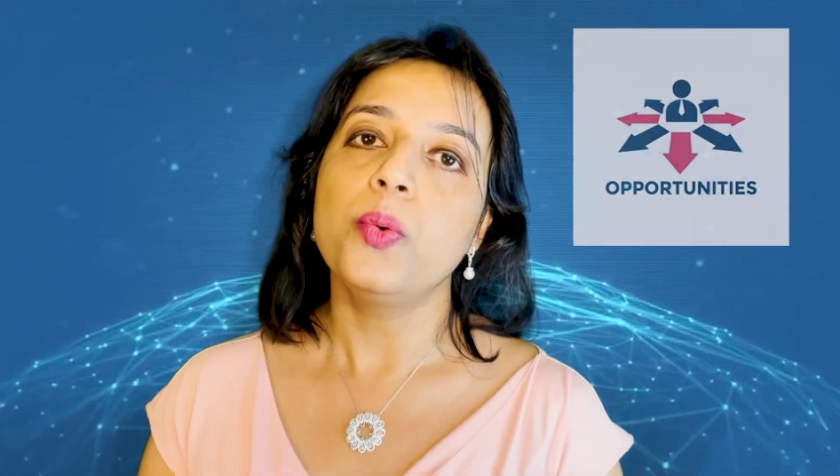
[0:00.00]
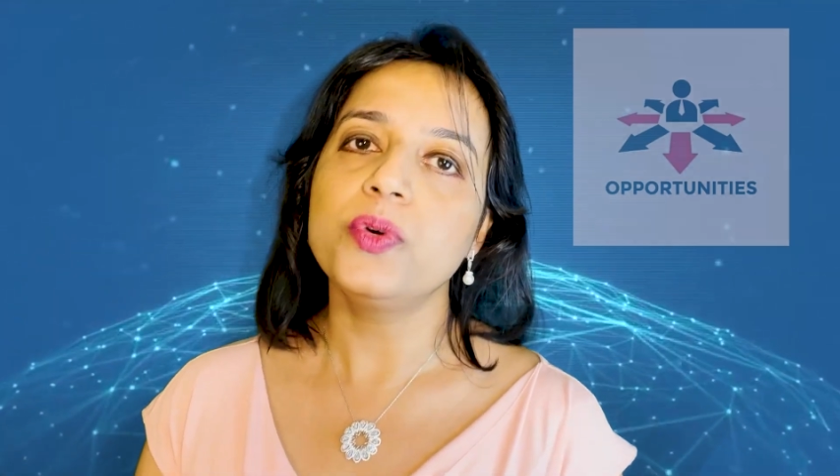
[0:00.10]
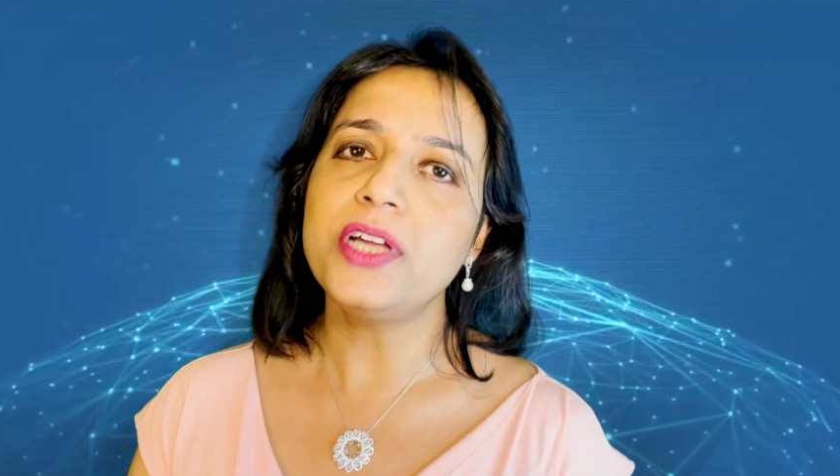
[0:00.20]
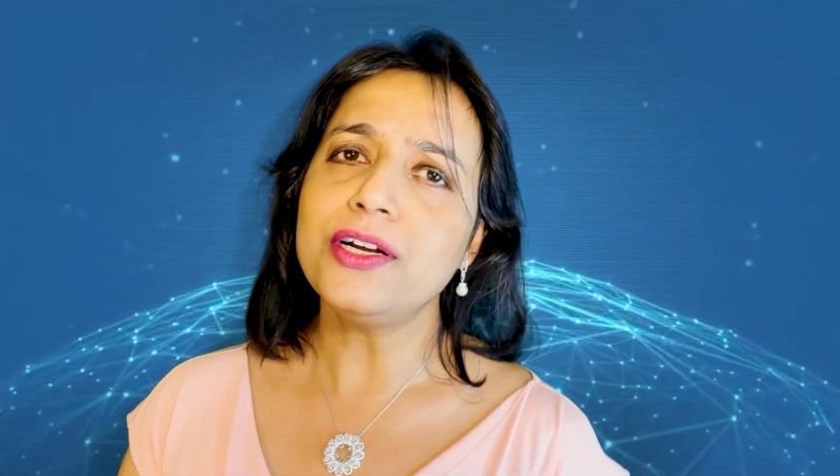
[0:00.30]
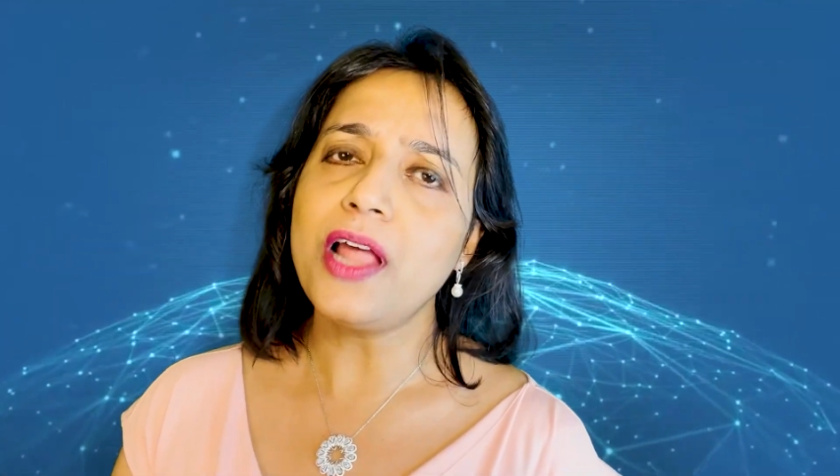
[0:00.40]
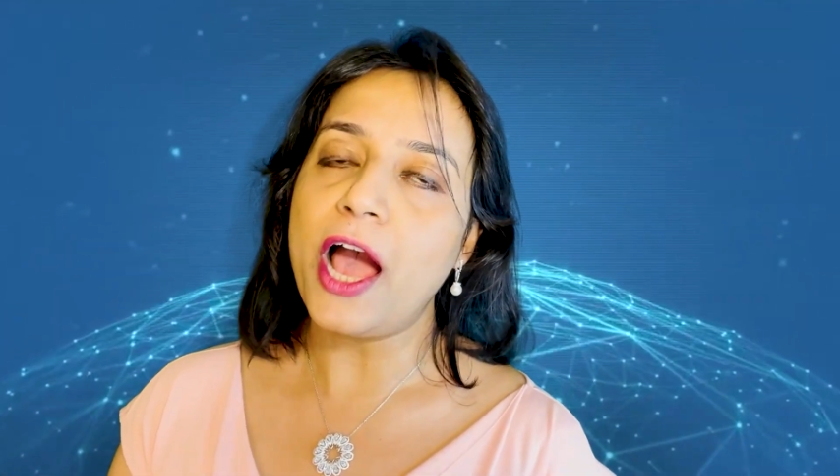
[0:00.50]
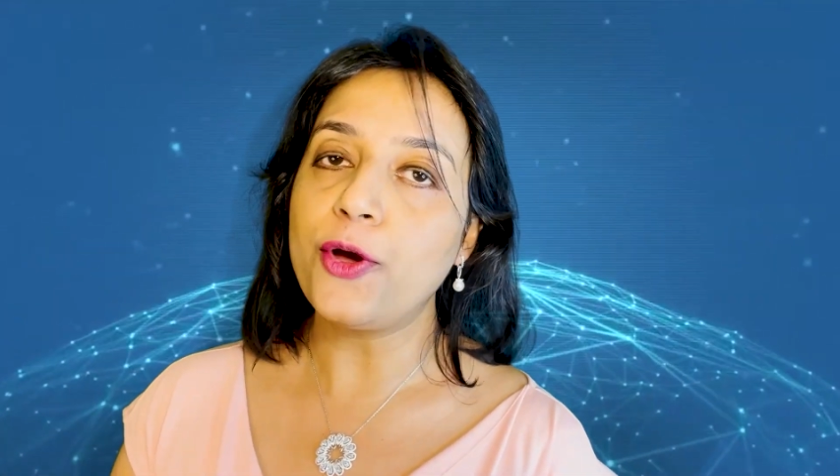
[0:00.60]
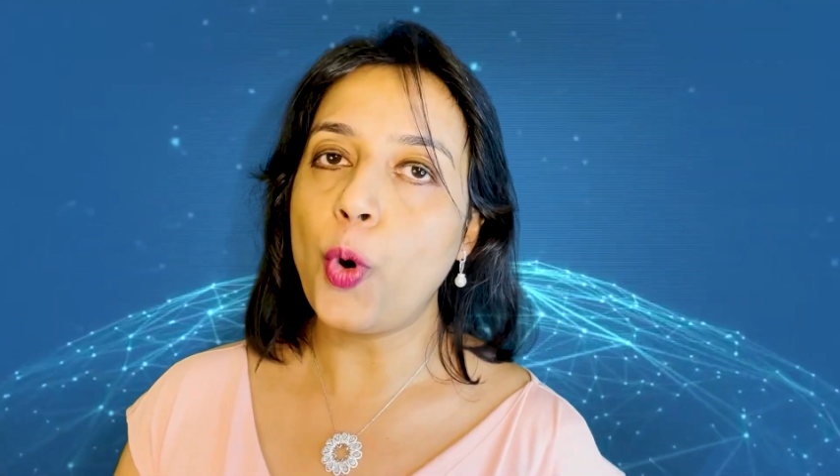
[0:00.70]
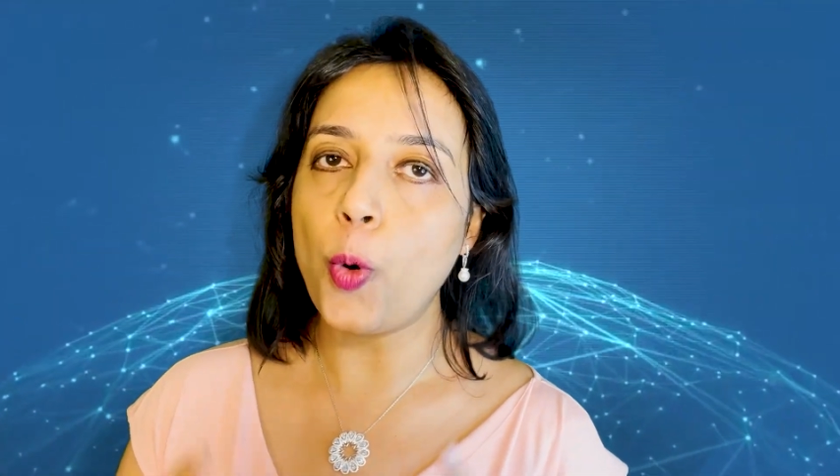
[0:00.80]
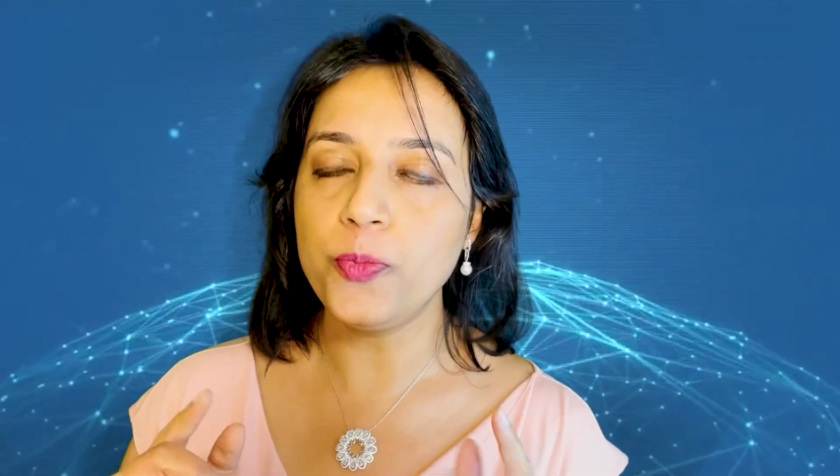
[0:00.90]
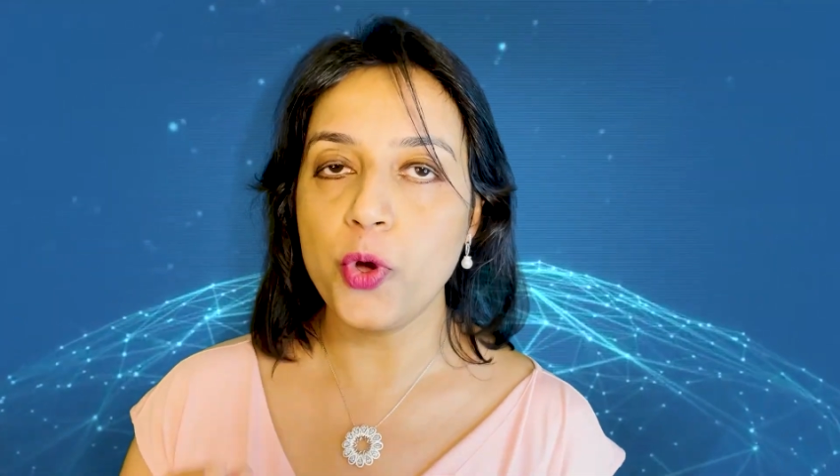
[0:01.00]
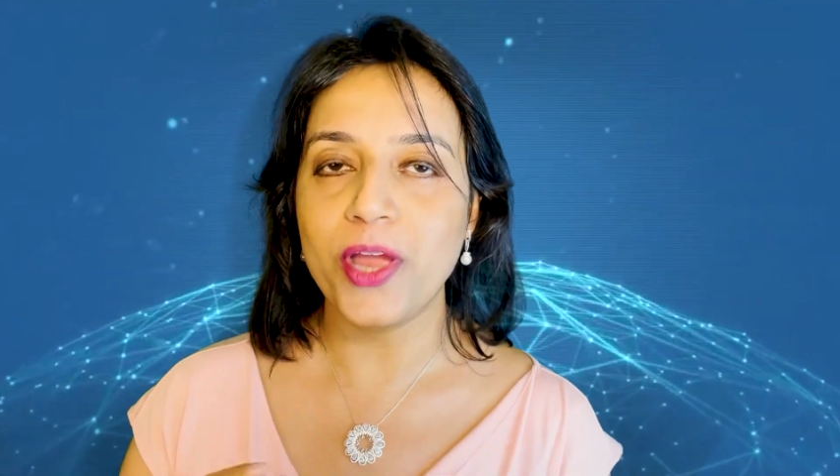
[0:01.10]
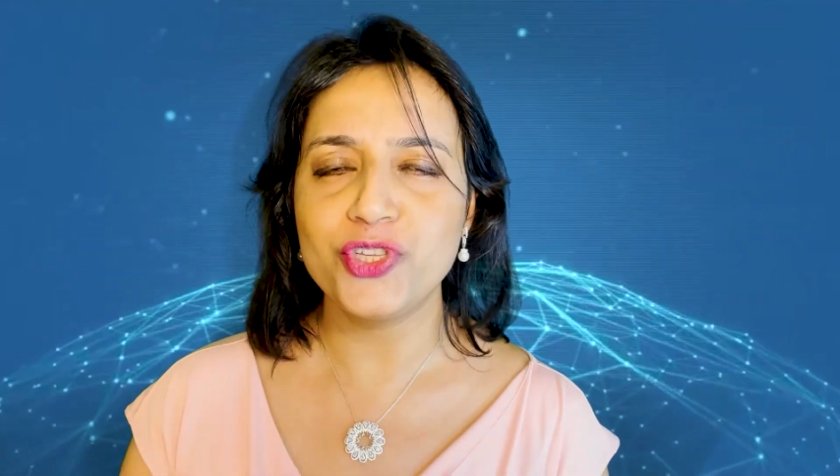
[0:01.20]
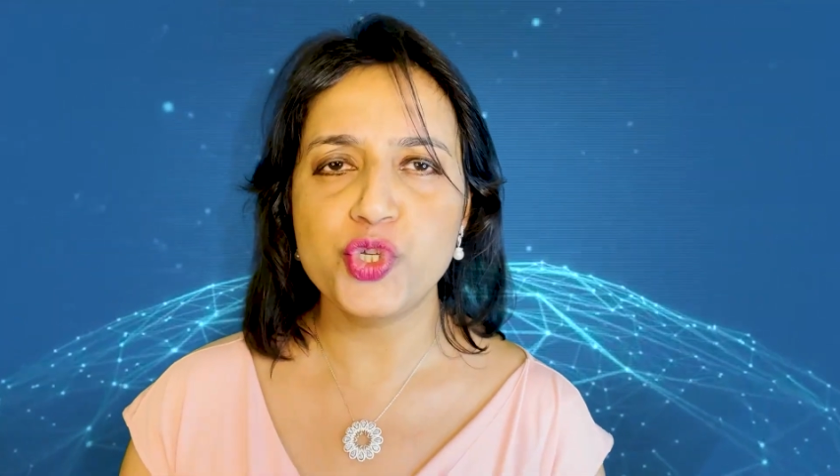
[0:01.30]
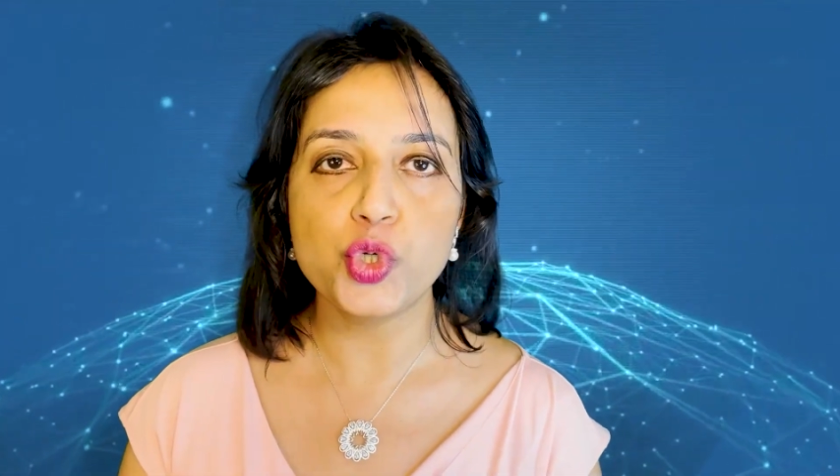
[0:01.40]
with that, I hope you
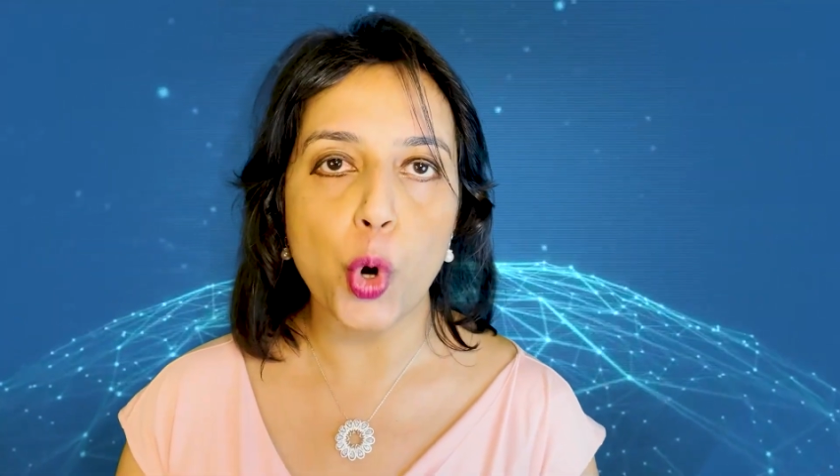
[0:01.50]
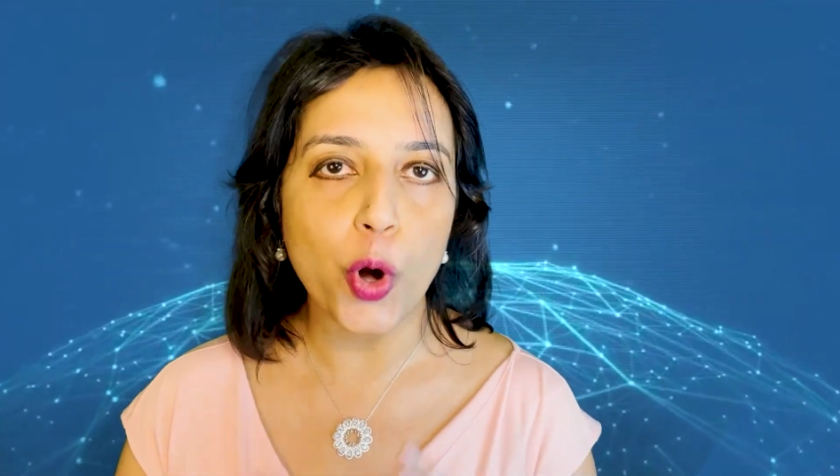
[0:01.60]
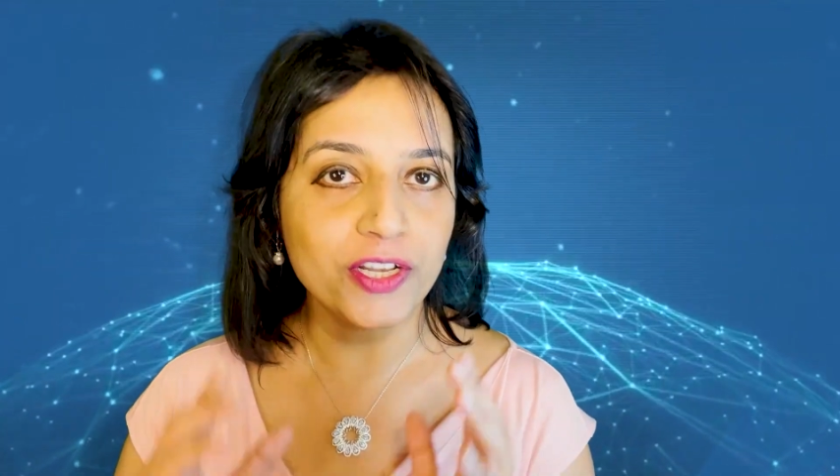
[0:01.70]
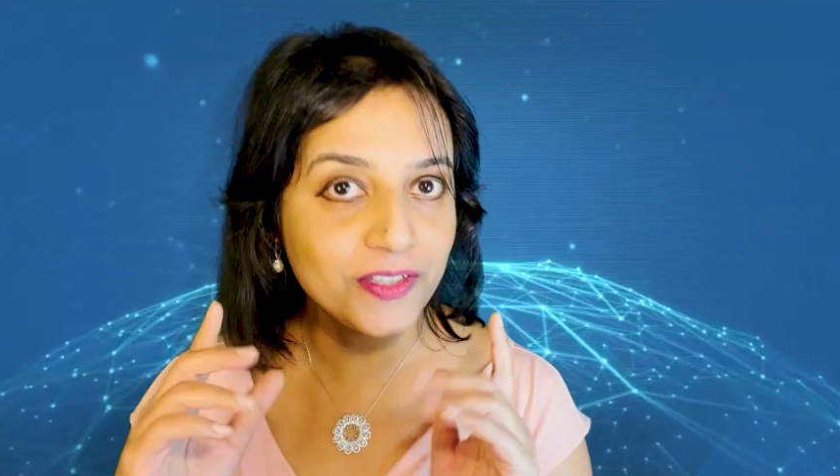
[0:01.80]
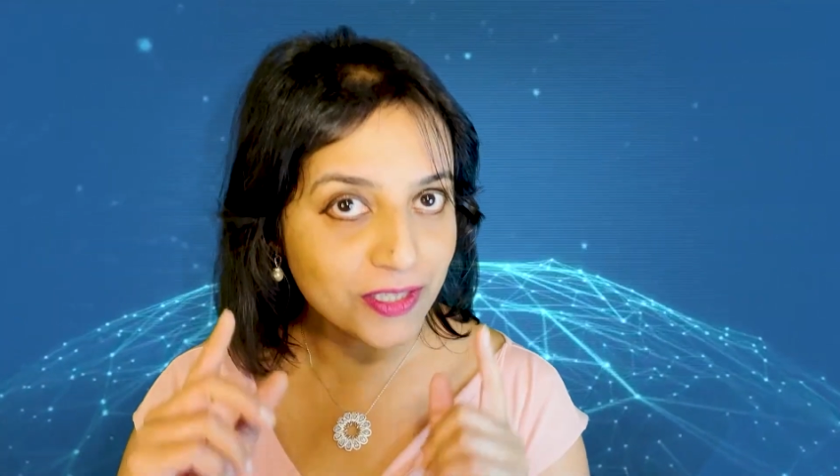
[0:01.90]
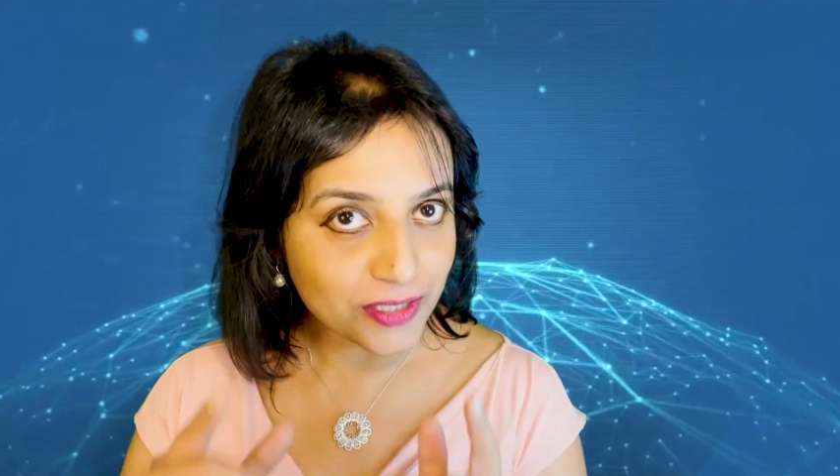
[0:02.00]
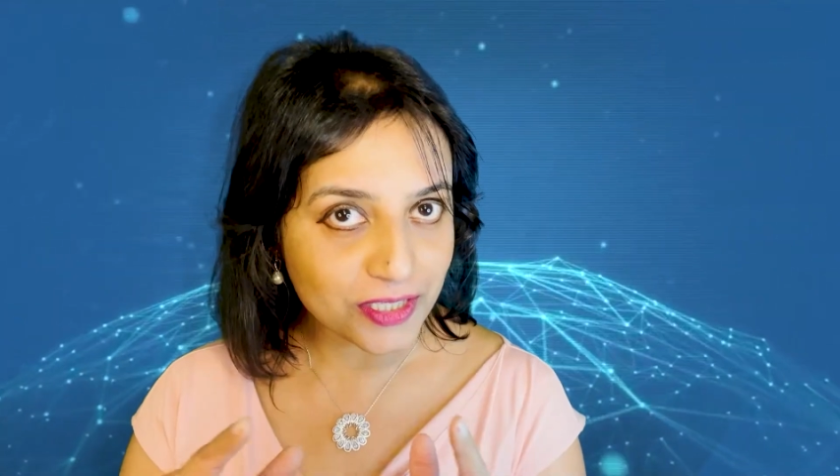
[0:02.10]
enjoyed this